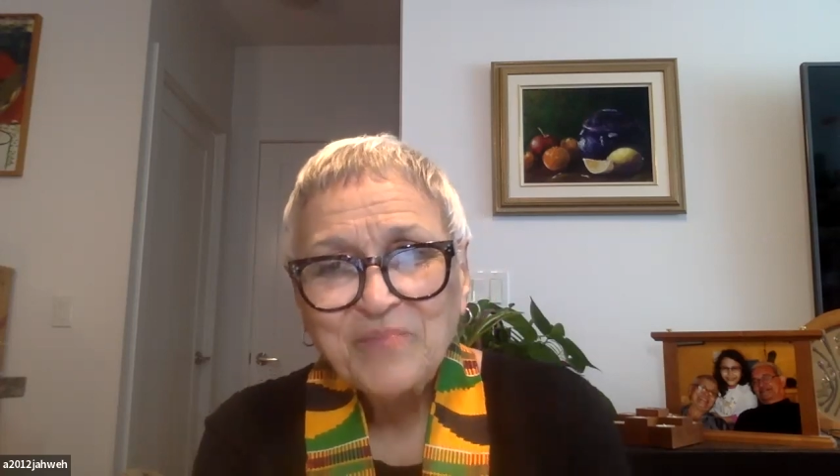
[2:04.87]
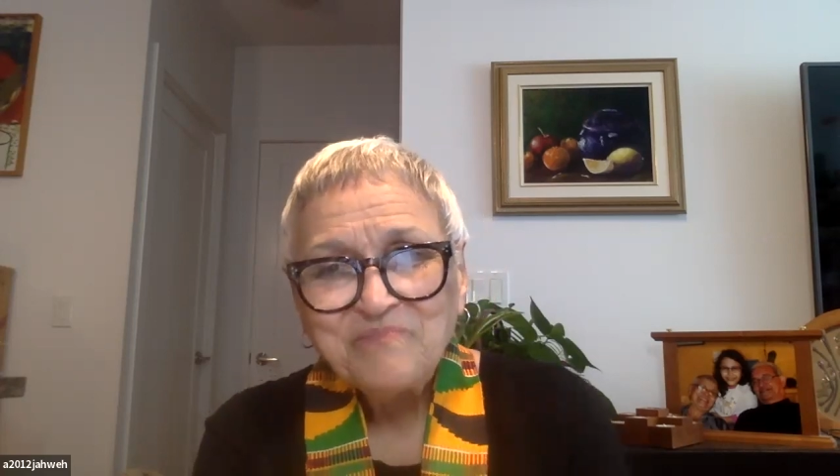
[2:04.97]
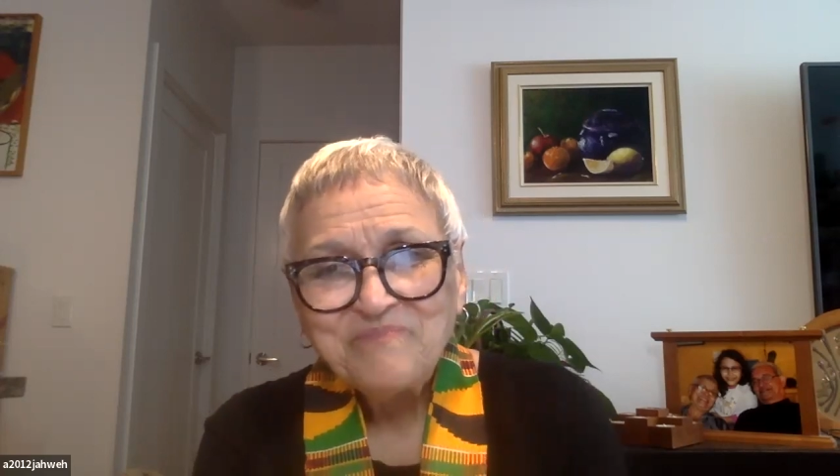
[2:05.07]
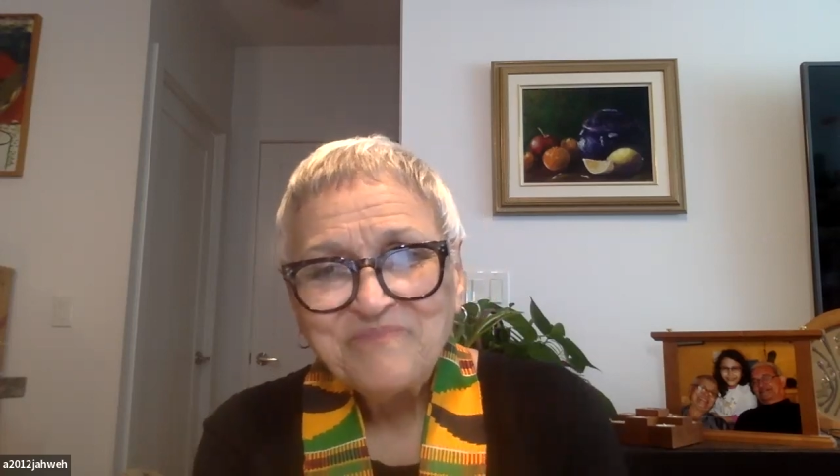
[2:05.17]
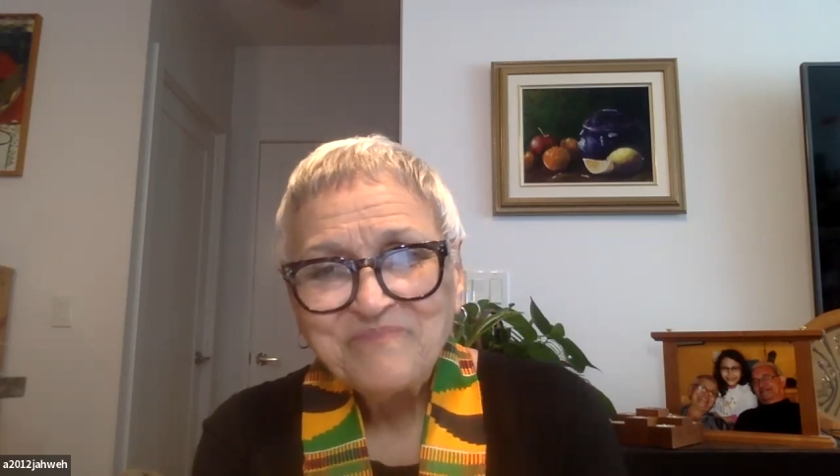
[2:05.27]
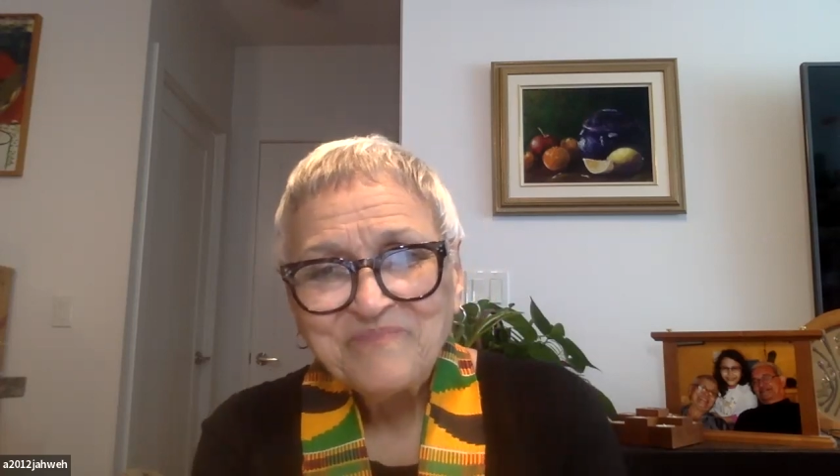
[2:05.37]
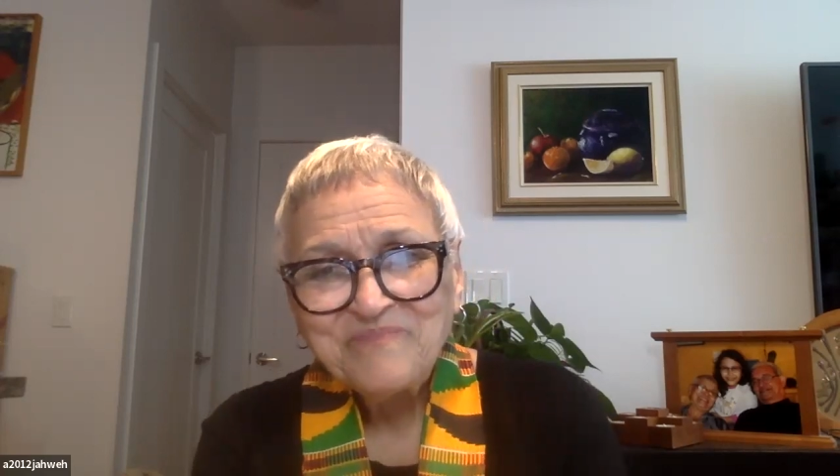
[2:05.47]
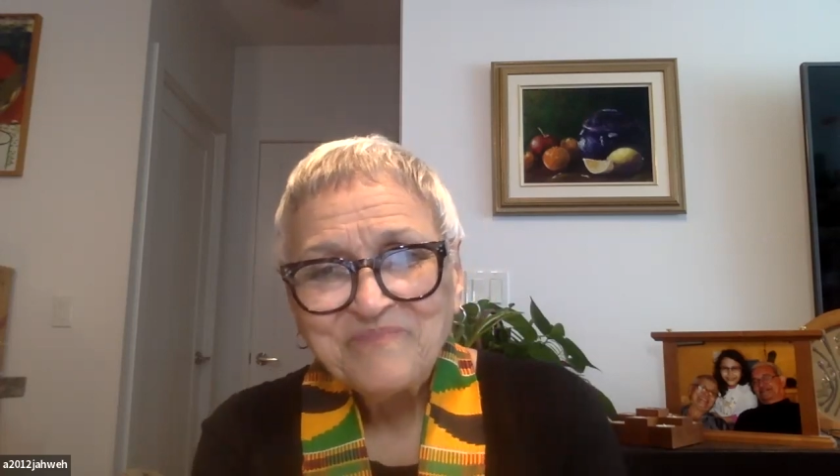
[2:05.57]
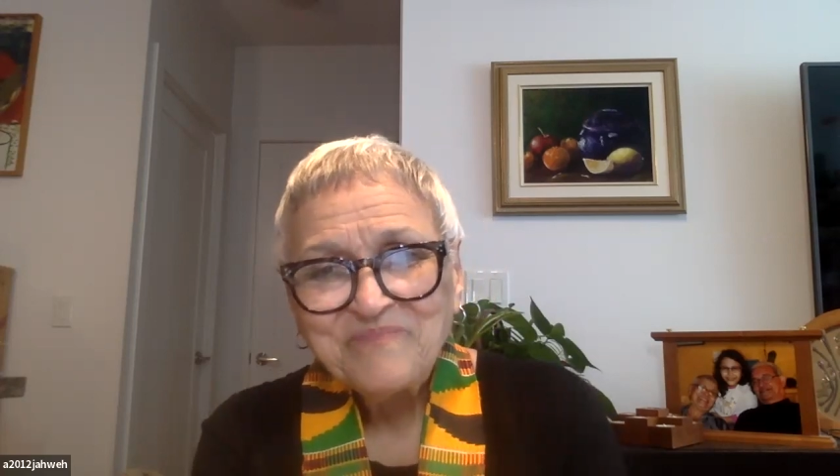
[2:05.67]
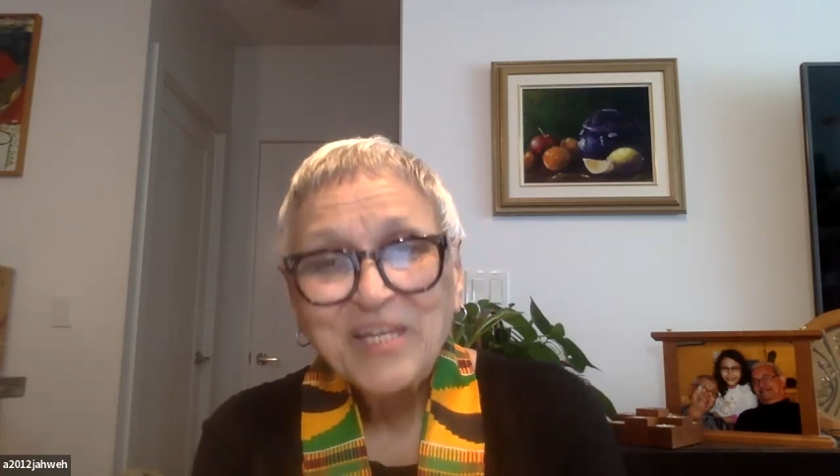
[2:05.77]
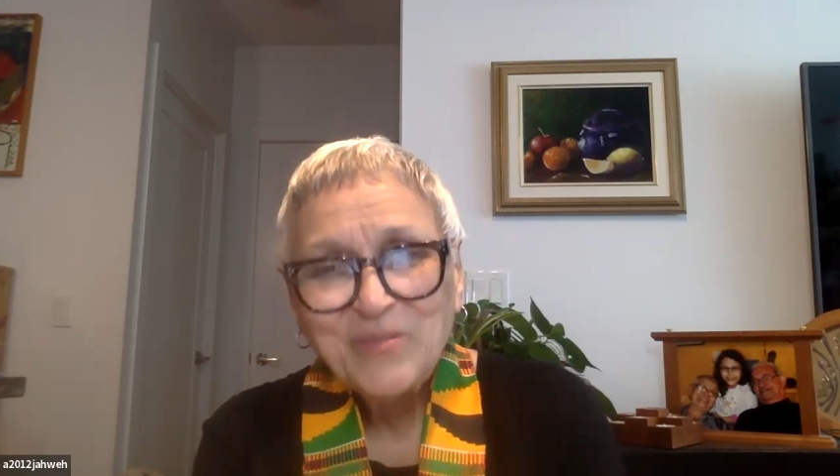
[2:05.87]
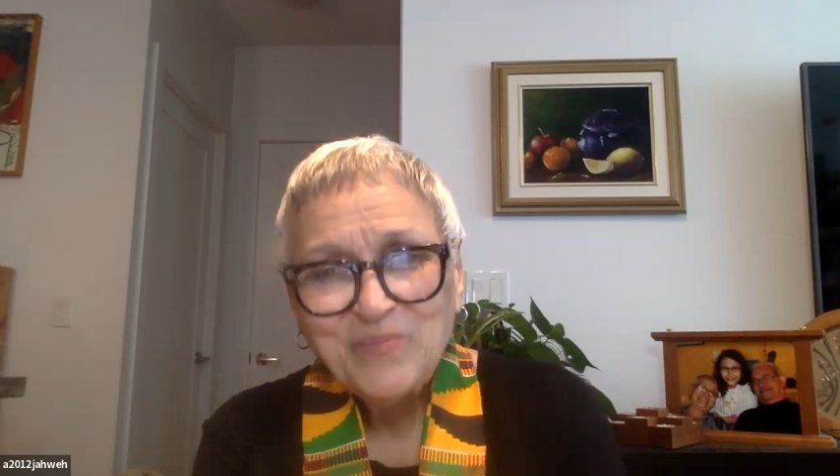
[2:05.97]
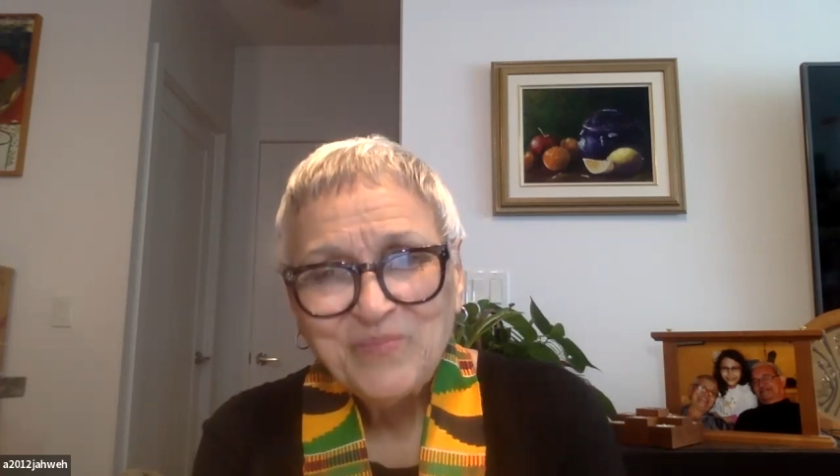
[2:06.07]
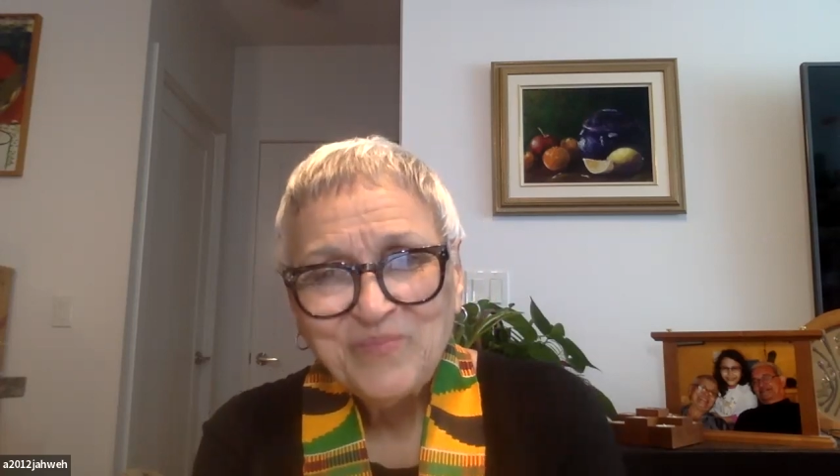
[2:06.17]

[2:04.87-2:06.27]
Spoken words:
them. Thank you.